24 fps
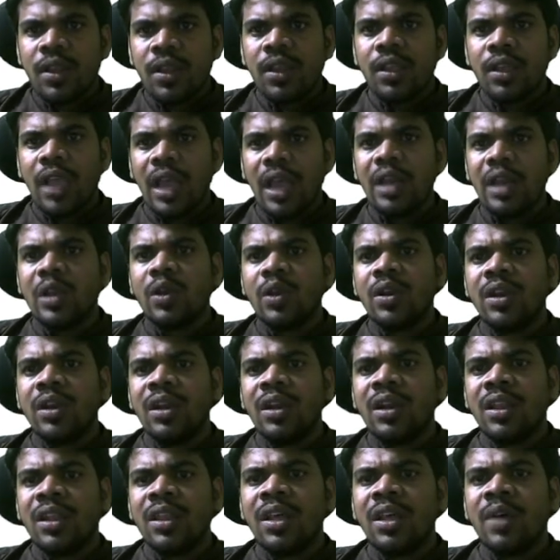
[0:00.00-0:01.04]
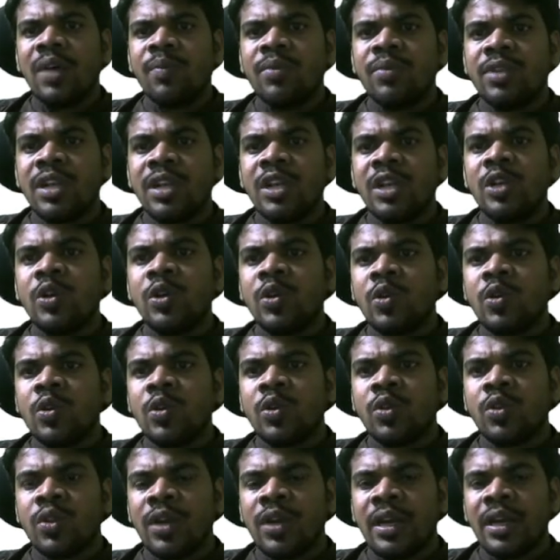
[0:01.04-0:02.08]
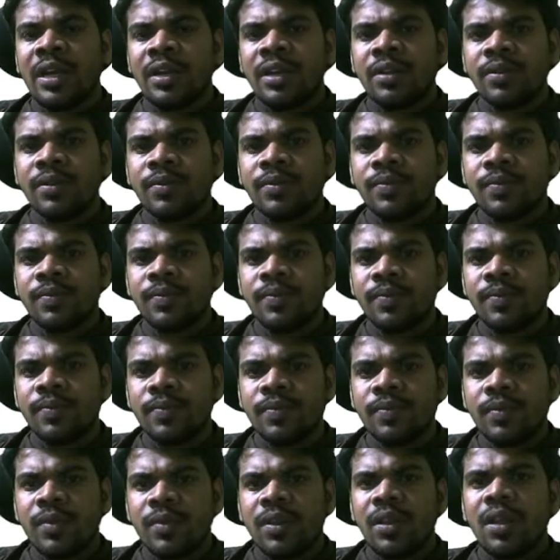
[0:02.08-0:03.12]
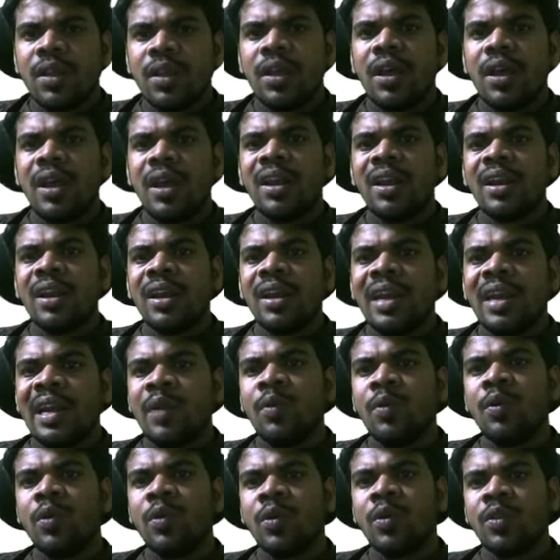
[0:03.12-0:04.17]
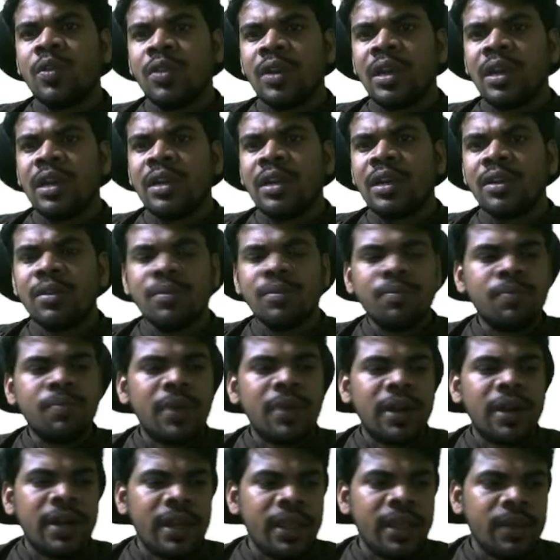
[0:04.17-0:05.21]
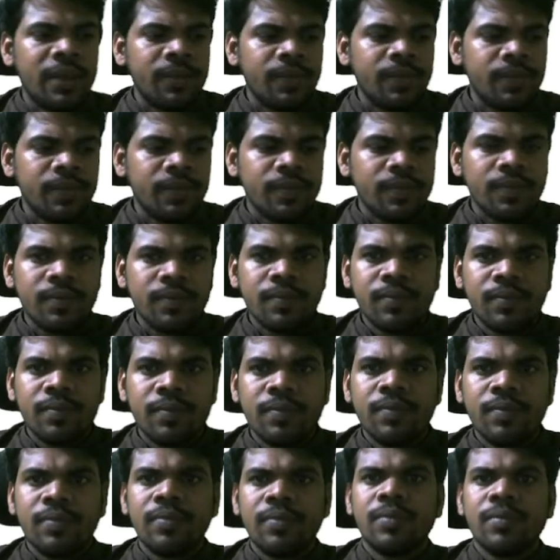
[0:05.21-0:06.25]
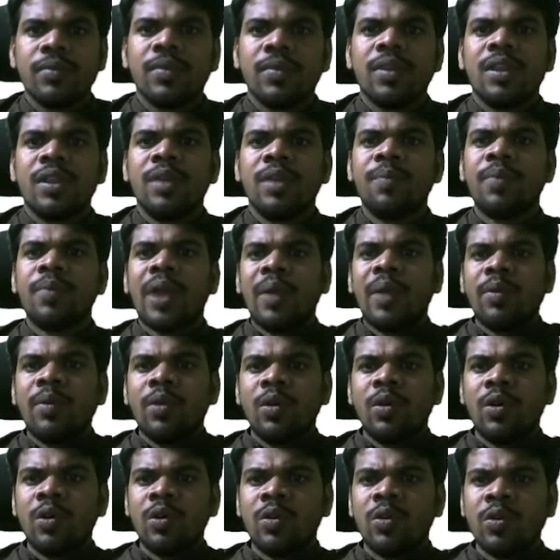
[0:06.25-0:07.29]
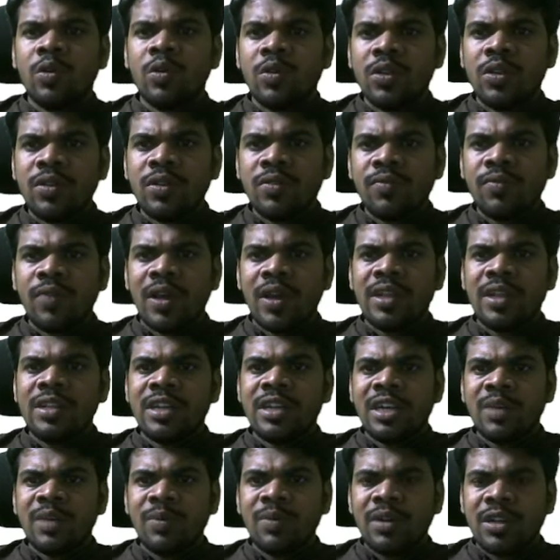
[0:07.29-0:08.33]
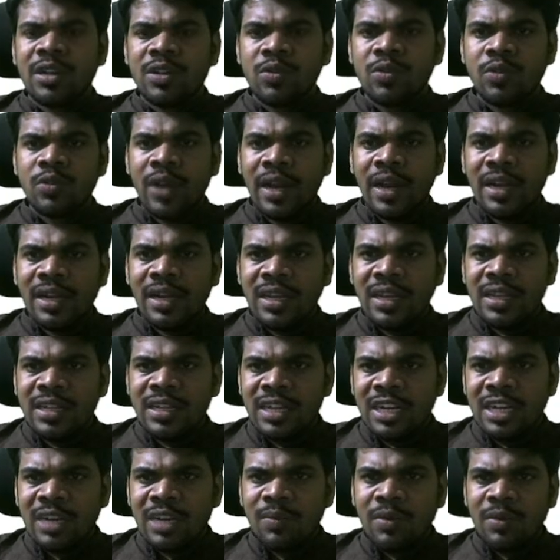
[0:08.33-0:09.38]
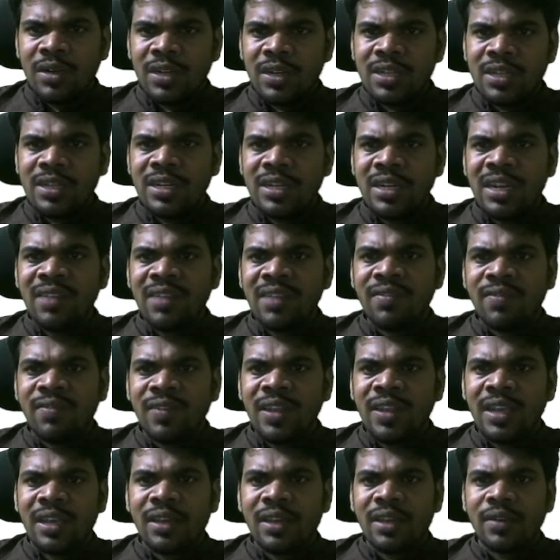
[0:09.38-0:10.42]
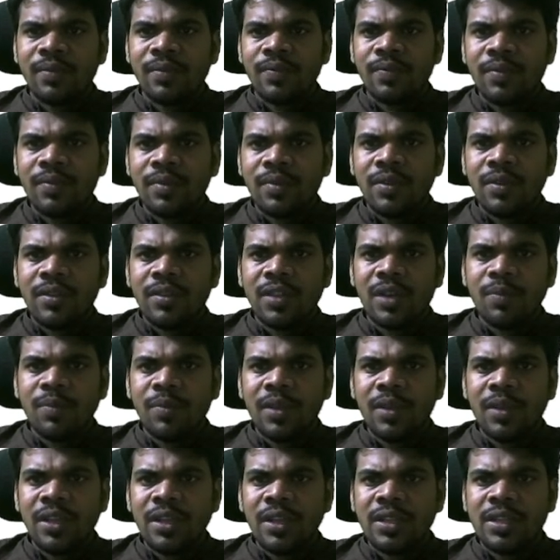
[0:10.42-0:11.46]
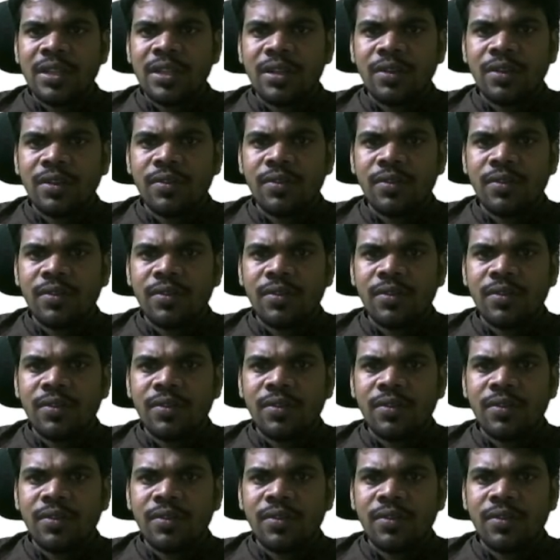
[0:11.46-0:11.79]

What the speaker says: Calculate the absolute growth rate and relative growth rate per day. A primary root grows 5 centimeters to 19 centimeters in a week. That means